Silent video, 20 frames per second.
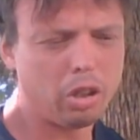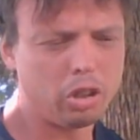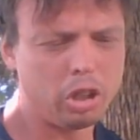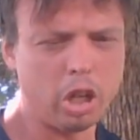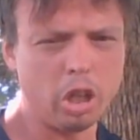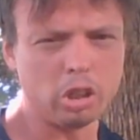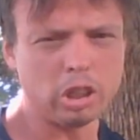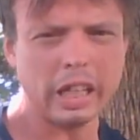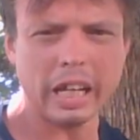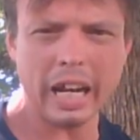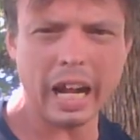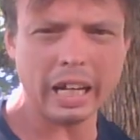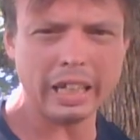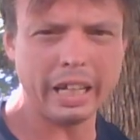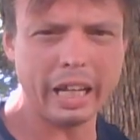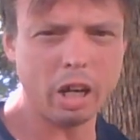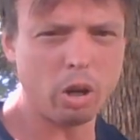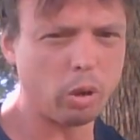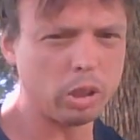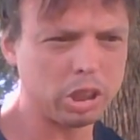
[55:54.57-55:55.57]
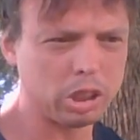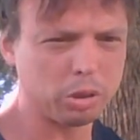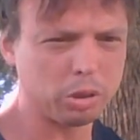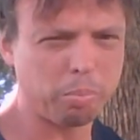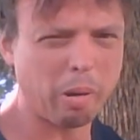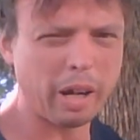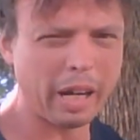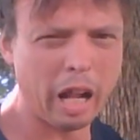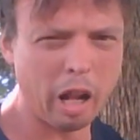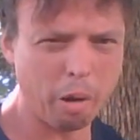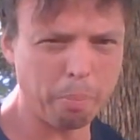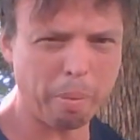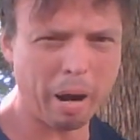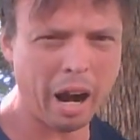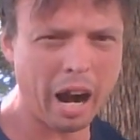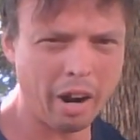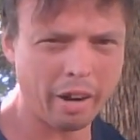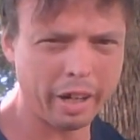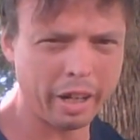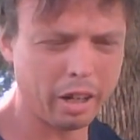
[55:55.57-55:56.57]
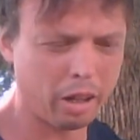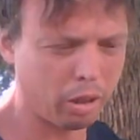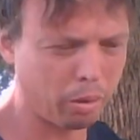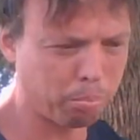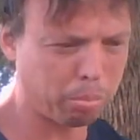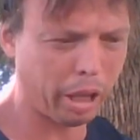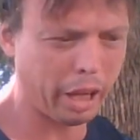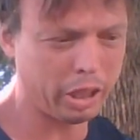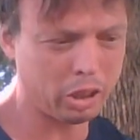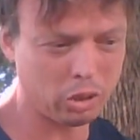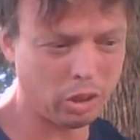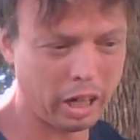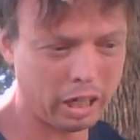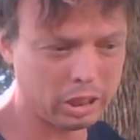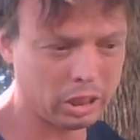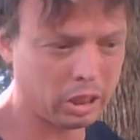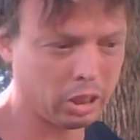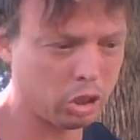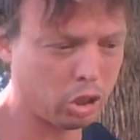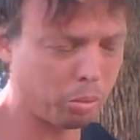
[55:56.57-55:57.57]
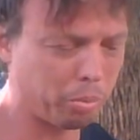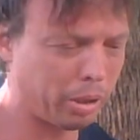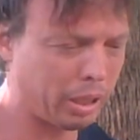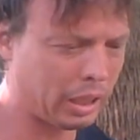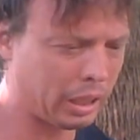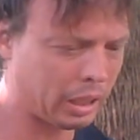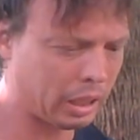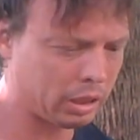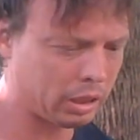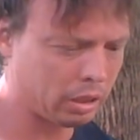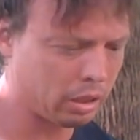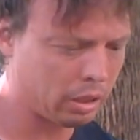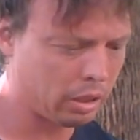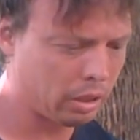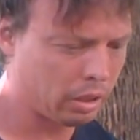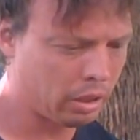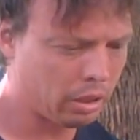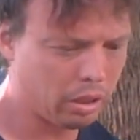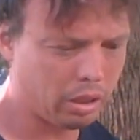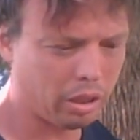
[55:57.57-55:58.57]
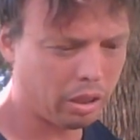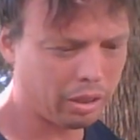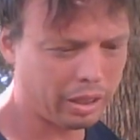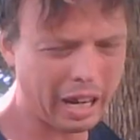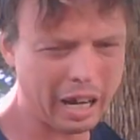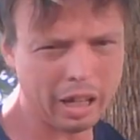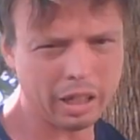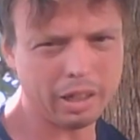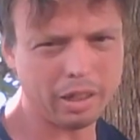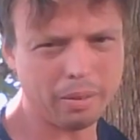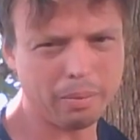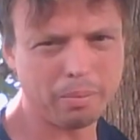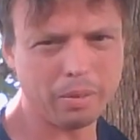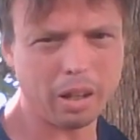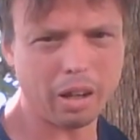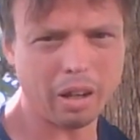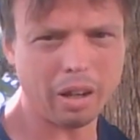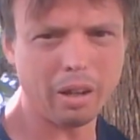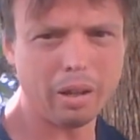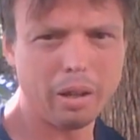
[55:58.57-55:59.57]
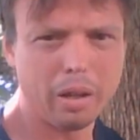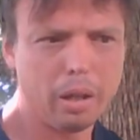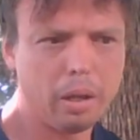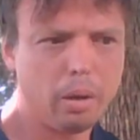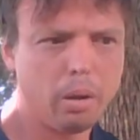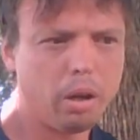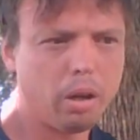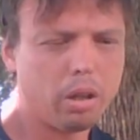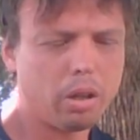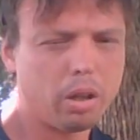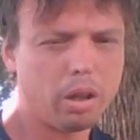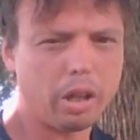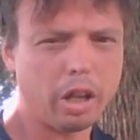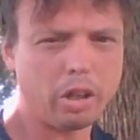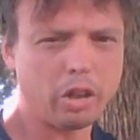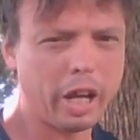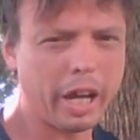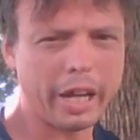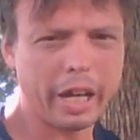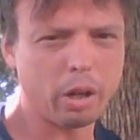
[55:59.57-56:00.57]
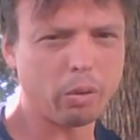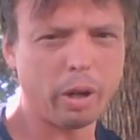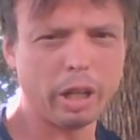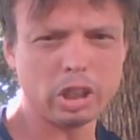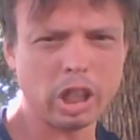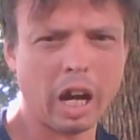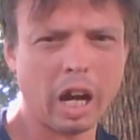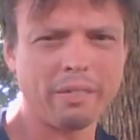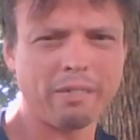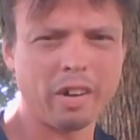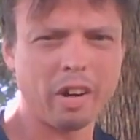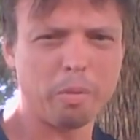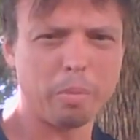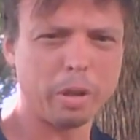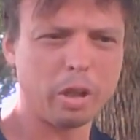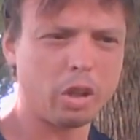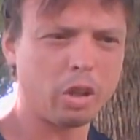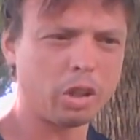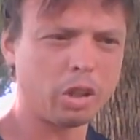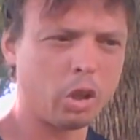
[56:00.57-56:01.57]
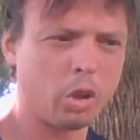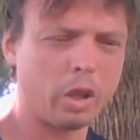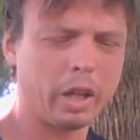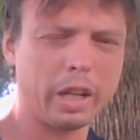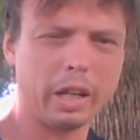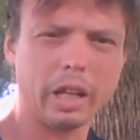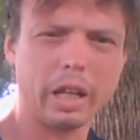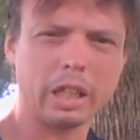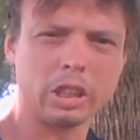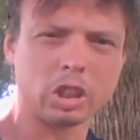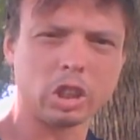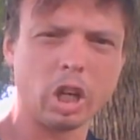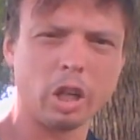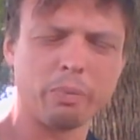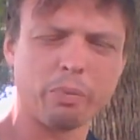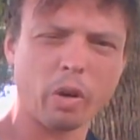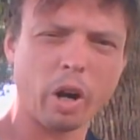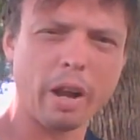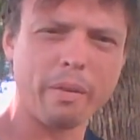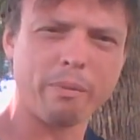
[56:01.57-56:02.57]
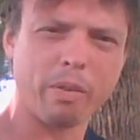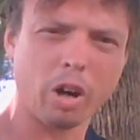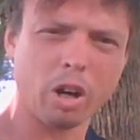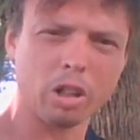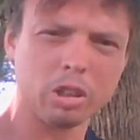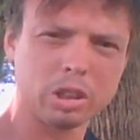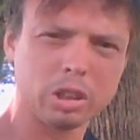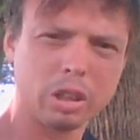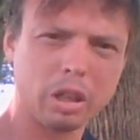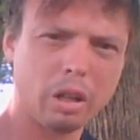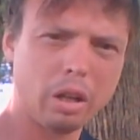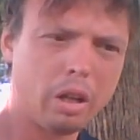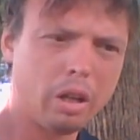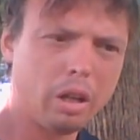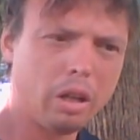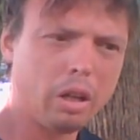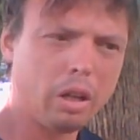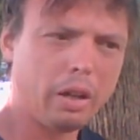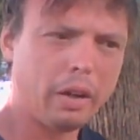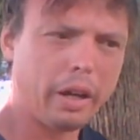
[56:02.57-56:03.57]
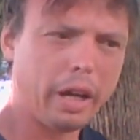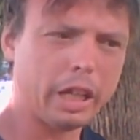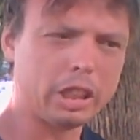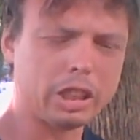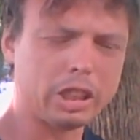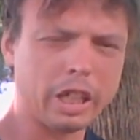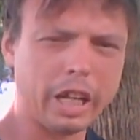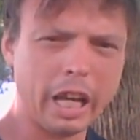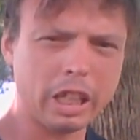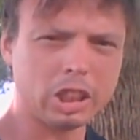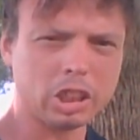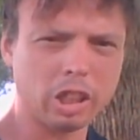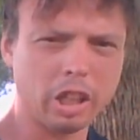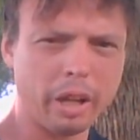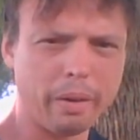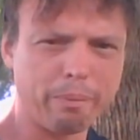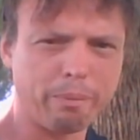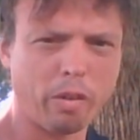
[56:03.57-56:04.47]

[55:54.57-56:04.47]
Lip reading: use that idea, which is kind of pirating or plagiarizing it, kind of. You can't get rich off of, but you can do it. It's good for a first. It's an excellent